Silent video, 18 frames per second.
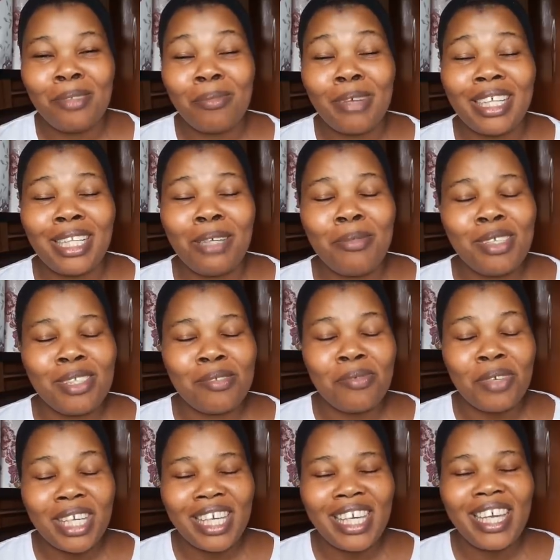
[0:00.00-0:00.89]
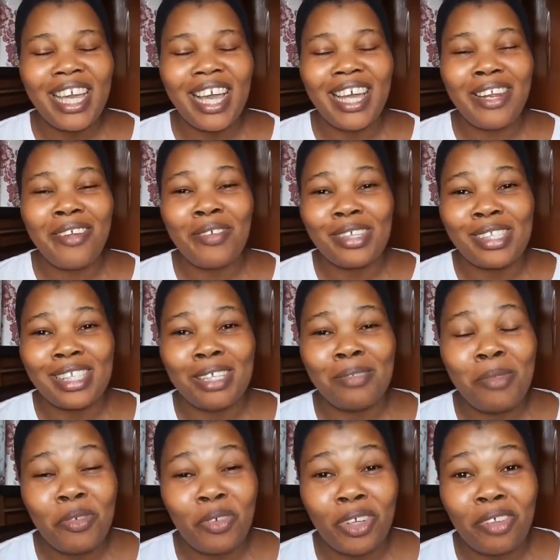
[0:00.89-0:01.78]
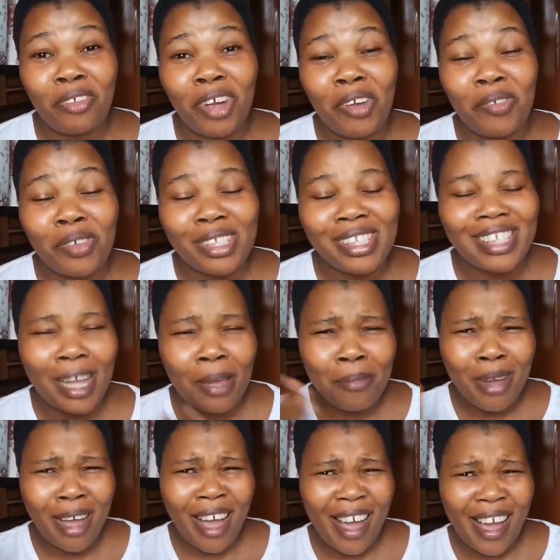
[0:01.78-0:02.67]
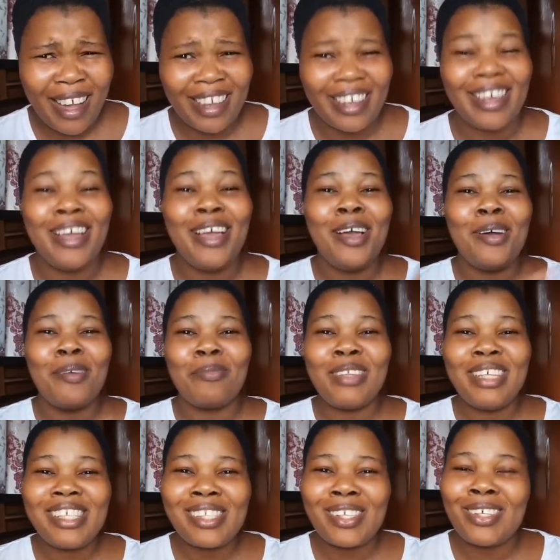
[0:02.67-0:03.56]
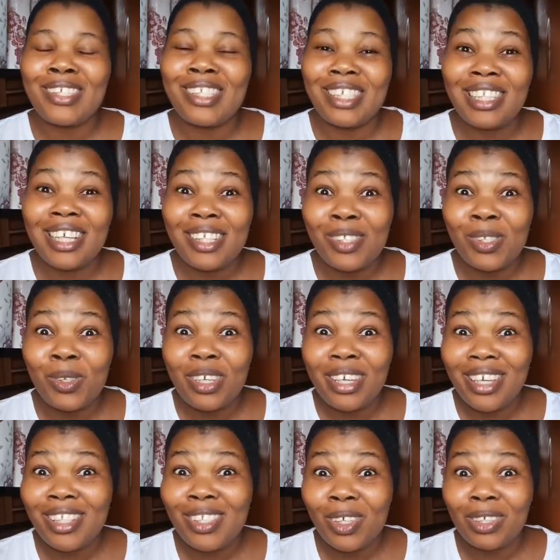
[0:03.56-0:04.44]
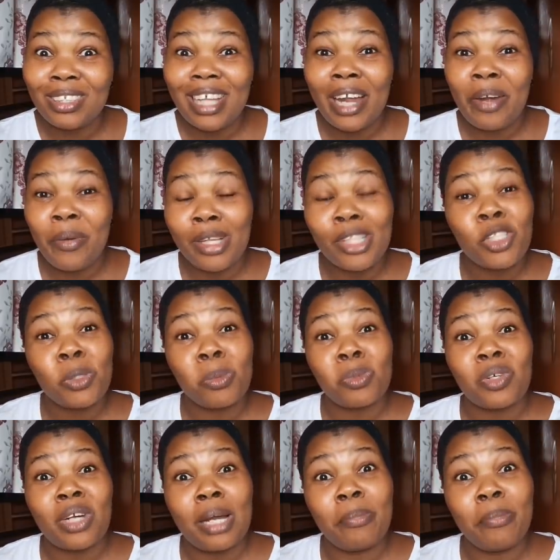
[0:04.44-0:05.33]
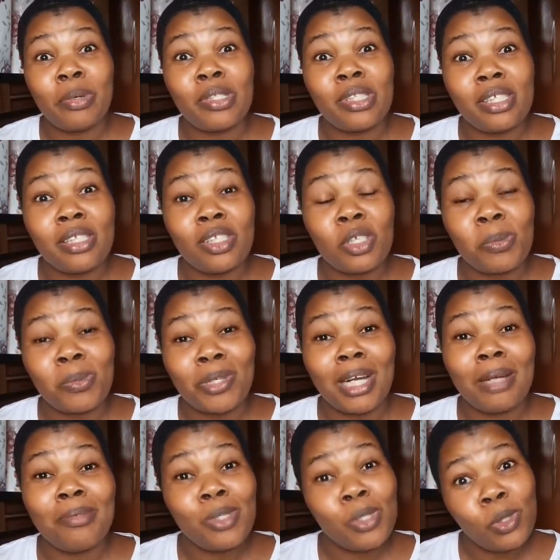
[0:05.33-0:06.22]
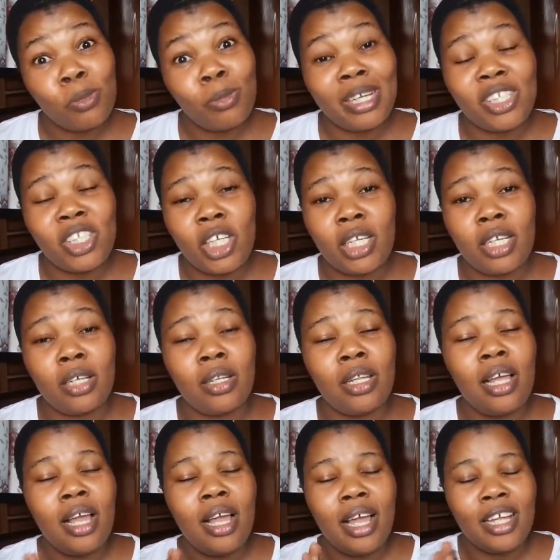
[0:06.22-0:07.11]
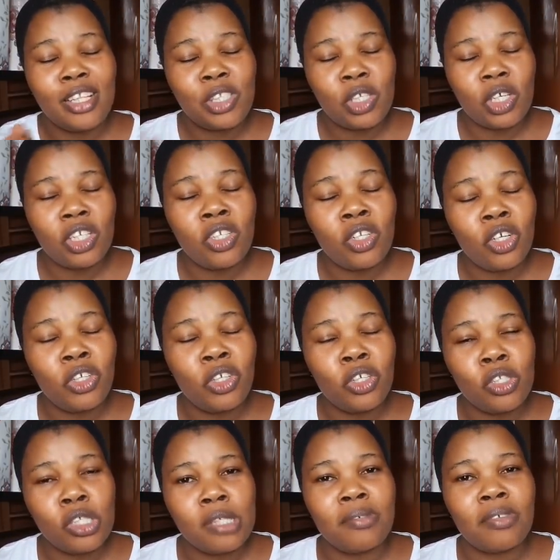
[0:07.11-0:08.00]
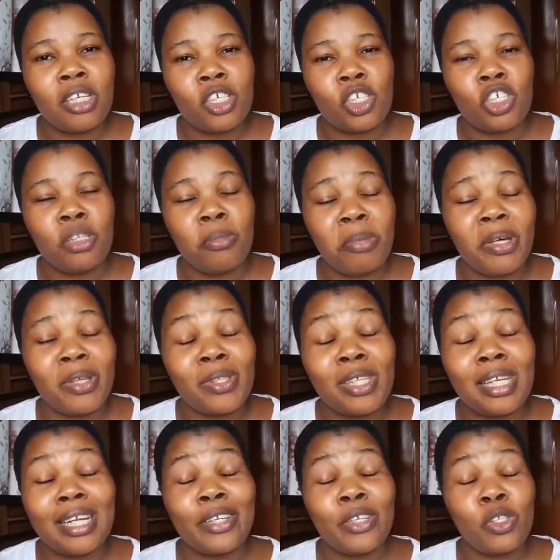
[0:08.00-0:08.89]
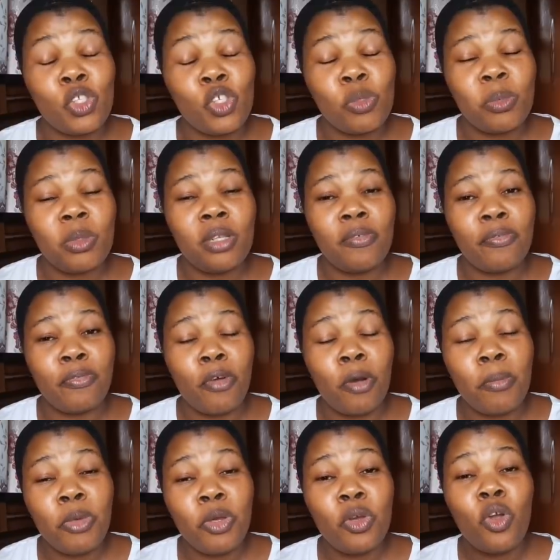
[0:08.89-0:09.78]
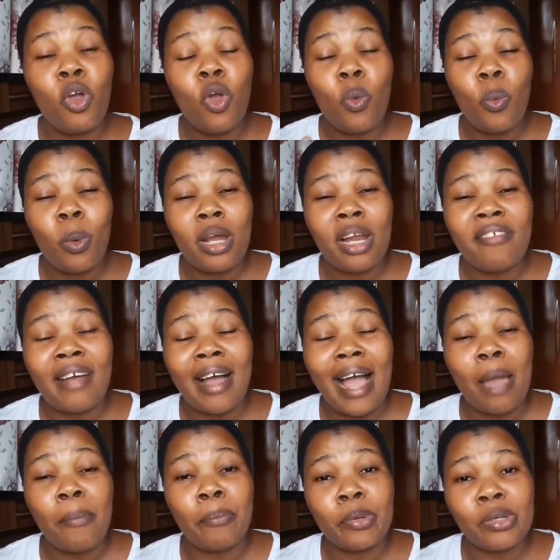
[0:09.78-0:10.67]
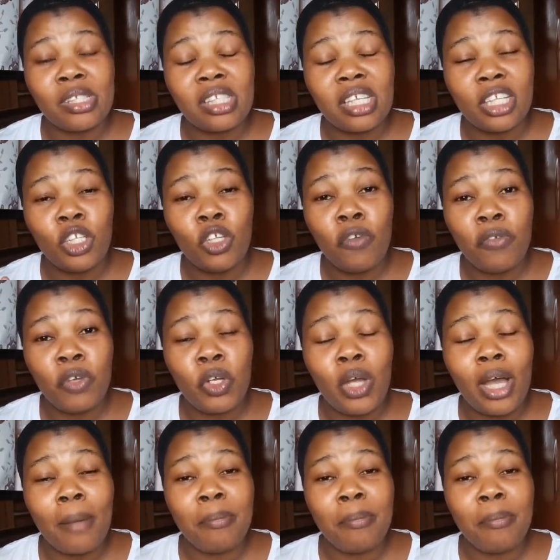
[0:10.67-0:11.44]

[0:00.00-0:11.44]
My name is Vicky, and if you're seeing me for the very first time, hi, please consider to hit on that red subscribe button, subscribing to my channel and turning on your notification bell so that YouTube will inform you whenever I post a new video.